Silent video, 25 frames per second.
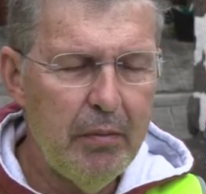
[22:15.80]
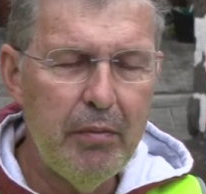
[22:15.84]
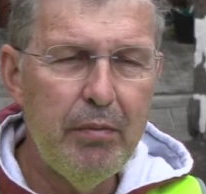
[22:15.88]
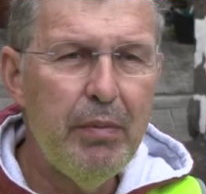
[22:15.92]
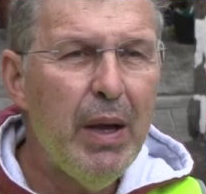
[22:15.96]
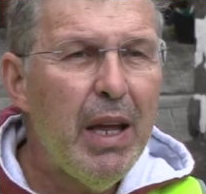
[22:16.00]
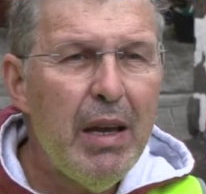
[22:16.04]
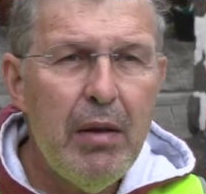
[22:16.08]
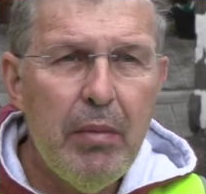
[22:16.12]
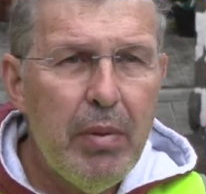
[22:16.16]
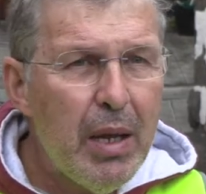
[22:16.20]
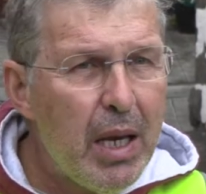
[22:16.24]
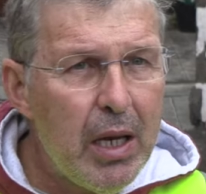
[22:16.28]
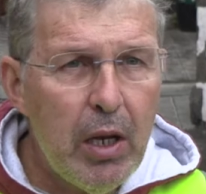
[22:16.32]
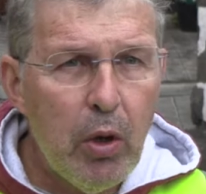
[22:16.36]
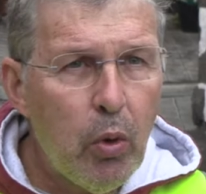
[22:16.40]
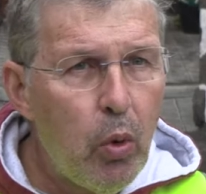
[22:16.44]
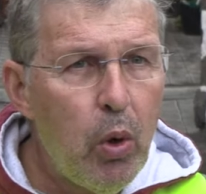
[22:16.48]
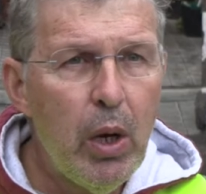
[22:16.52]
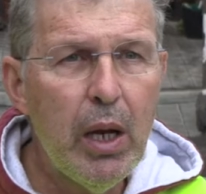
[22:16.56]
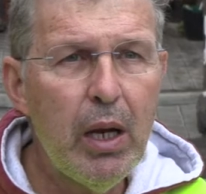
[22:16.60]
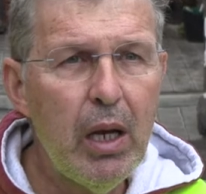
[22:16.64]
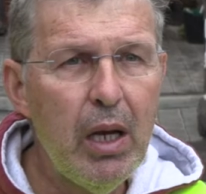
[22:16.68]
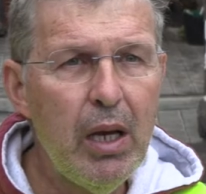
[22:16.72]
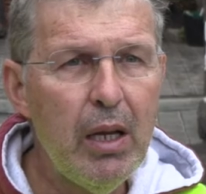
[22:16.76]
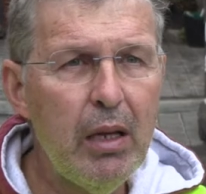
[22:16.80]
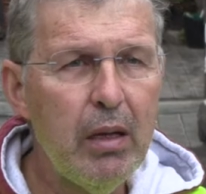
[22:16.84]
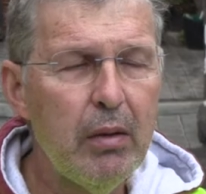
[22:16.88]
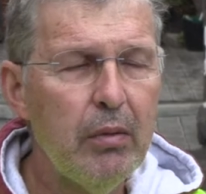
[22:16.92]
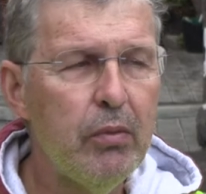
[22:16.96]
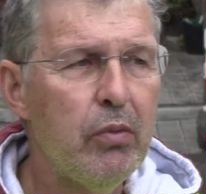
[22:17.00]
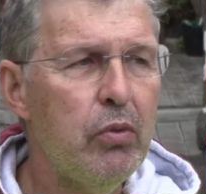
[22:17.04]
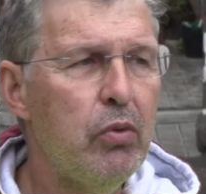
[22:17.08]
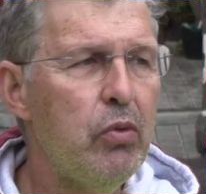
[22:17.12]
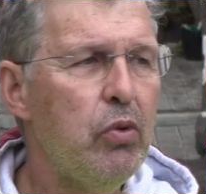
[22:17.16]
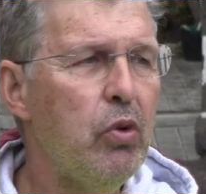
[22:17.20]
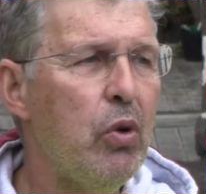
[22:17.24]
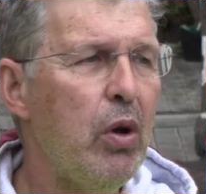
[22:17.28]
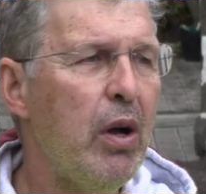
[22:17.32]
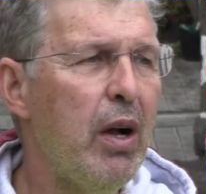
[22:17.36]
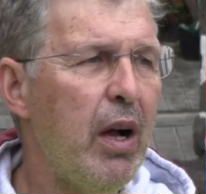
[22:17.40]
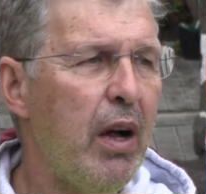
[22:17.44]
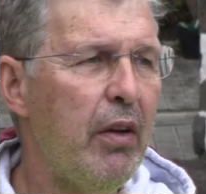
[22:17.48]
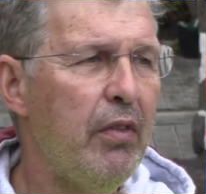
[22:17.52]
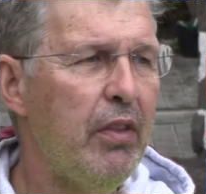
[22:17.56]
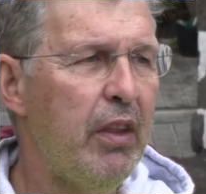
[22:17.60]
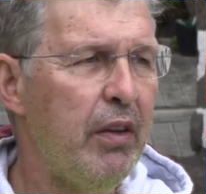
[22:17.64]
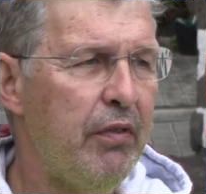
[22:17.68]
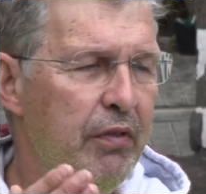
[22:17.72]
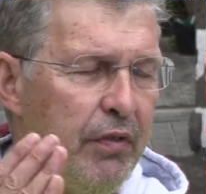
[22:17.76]
very, very quickly you
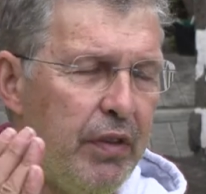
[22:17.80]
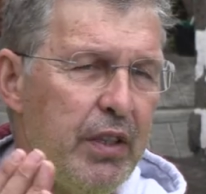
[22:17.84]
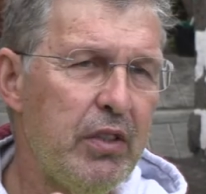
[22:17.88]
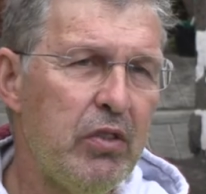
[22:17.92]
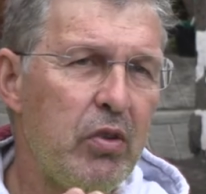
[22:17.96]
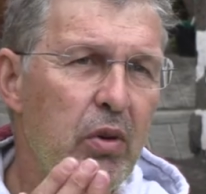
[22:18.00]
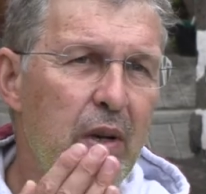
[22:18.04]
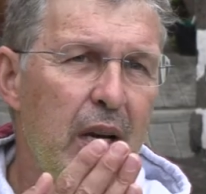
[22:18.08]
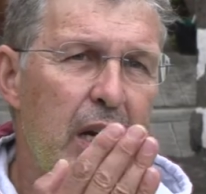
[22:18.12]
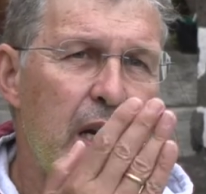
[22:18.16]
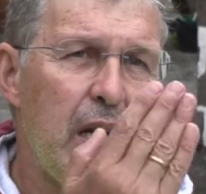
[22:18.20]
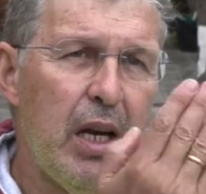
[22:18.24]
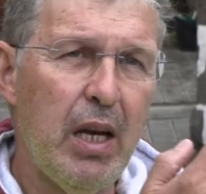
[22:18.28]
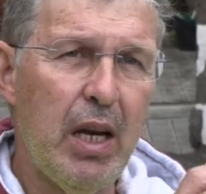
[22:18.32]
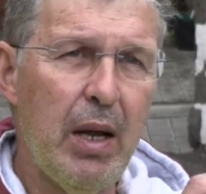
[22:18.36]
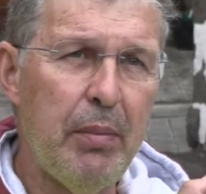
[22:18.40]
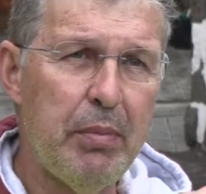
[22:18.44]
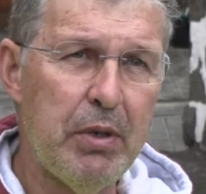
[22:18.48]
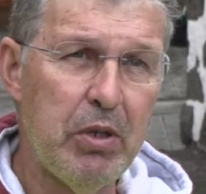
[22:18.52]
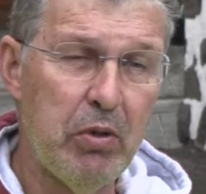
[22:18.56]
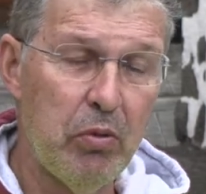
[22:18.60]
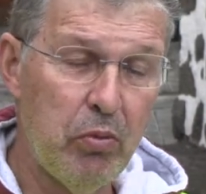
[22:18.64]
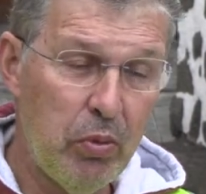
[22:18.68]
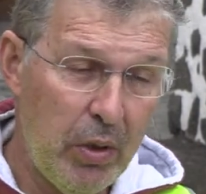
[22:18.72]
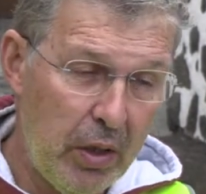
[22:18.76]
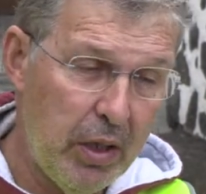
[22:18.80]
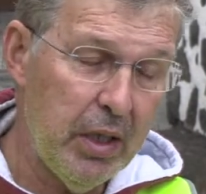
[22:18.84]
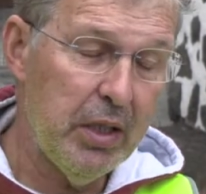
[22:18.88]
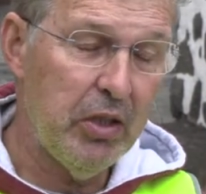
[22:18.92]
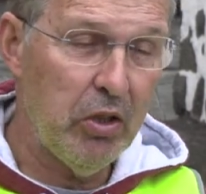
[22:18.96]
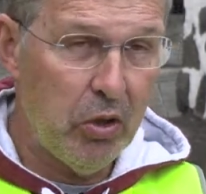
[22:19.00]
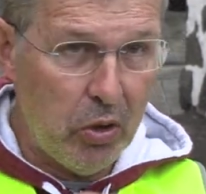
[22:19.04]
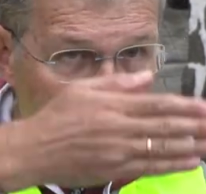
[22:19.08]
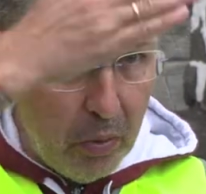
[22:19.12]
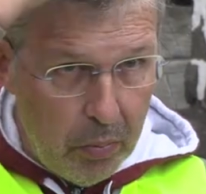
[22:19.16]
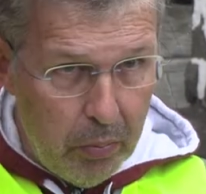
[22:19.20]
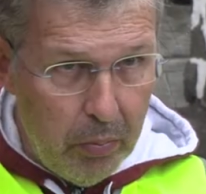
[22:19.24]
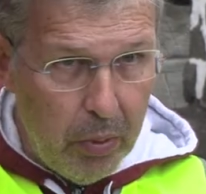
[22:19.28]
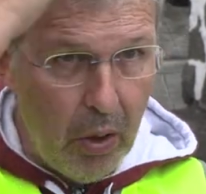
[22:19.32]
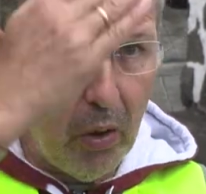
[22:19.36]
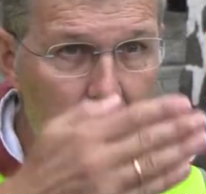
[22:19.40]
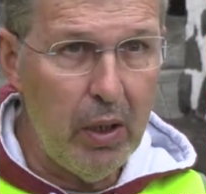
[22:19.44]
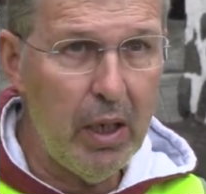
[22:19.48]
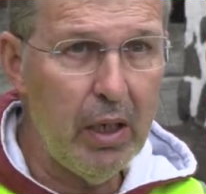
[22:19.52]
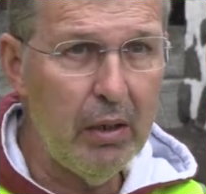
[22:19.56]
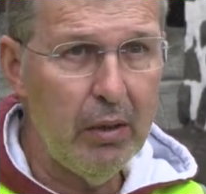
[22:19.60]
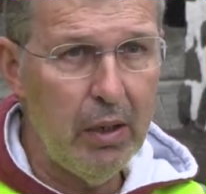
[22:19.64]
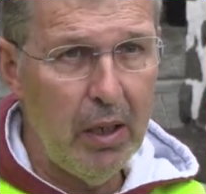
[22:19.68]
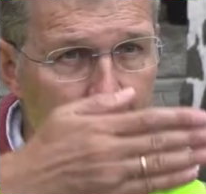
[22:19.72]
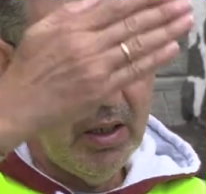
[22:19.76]
have the fissure and eruption with the
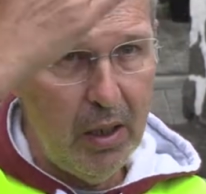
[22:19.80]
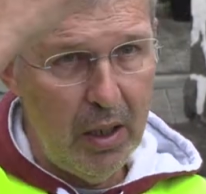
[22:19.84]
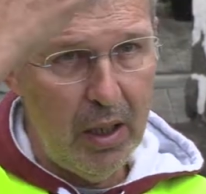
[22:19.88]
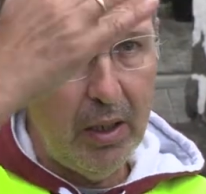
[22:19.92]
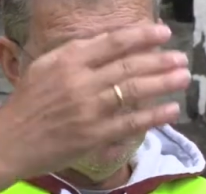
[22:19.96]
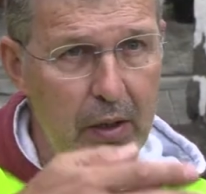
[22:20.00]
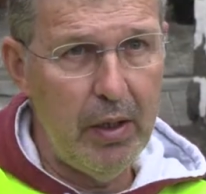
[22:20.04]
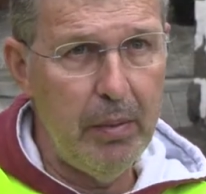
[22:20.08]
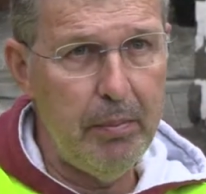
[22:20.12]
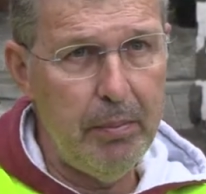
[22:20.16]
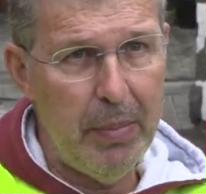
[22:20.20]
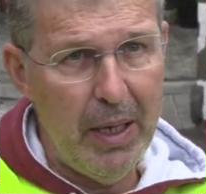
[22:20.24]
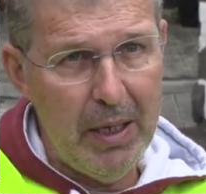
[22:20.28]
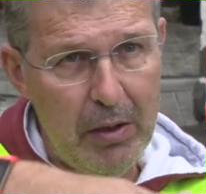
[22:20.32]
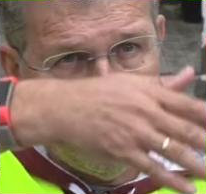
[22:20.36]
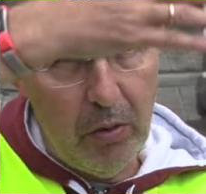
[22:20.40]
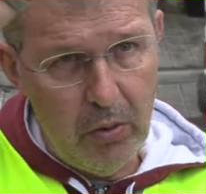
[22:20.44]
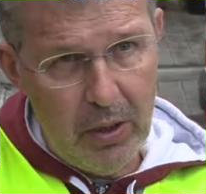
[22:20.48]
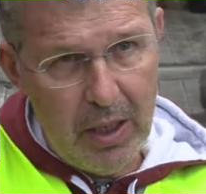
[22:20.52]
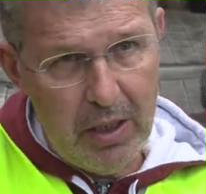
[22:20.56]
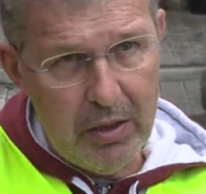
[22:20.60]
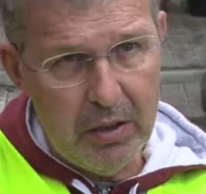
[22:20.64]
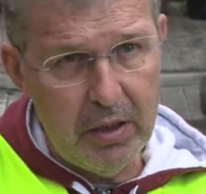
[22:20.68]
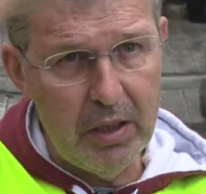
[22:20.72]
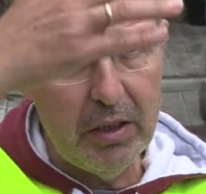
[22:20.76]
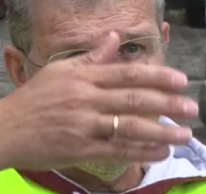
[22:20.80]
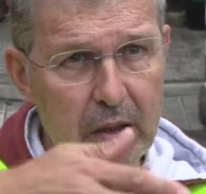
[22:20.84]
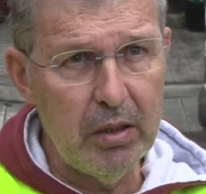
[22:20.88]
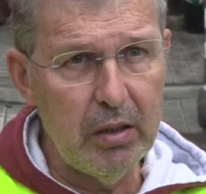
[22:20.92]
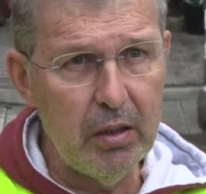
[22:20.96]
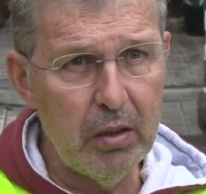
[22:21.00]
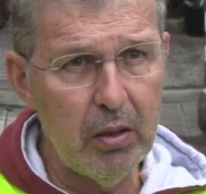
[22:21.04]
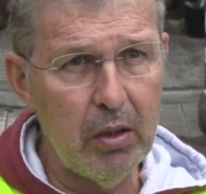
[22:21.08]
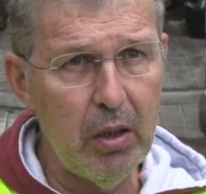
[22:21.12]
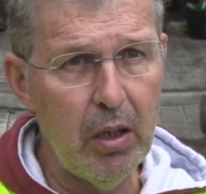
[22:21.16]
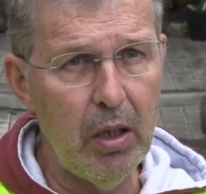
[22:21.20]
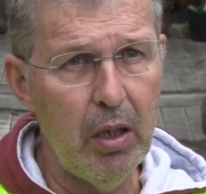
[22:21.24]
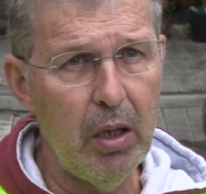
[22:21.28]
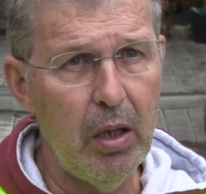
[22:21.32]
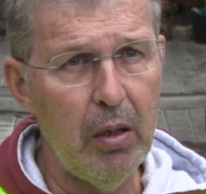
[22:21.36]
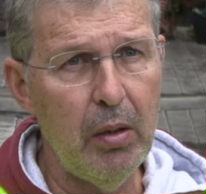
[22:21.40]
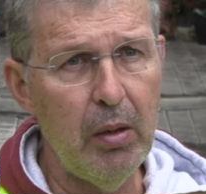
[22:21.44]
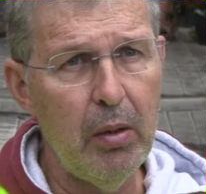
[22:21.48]
strombolian and the pyroclastic uh,